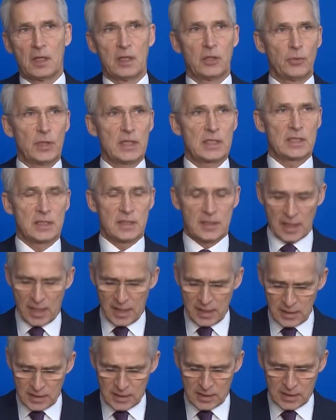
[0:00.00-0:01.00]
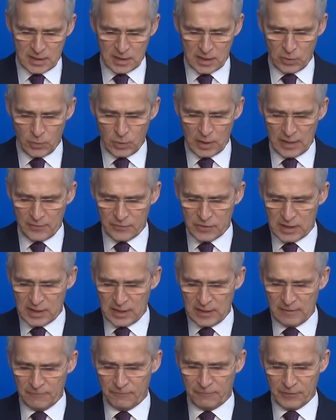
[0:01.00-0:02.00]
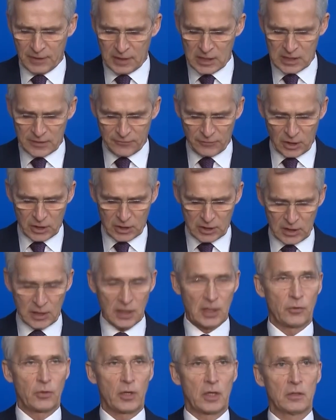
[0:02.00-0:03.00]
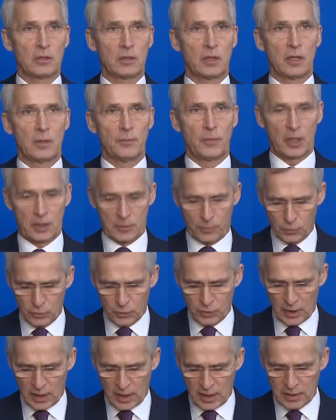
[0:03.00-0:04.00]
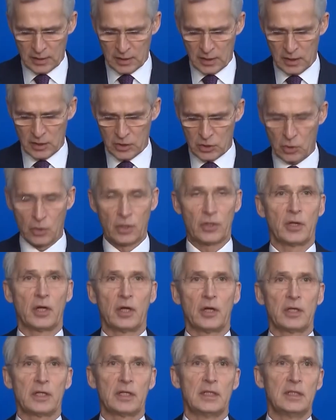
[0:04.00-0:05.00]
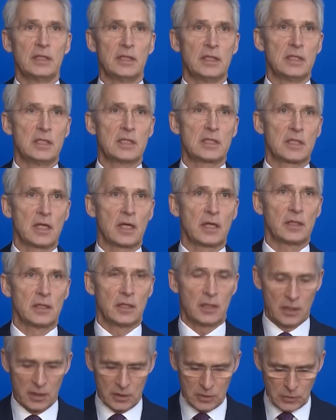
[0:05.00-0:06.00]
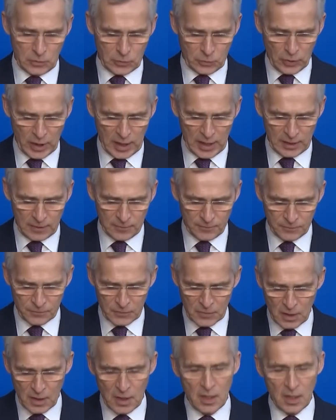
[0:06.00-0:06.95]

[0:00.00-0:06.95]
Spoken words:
In recent days, we have seen fierce fighting around Bakhmut and Soledar in eastern Ukraine.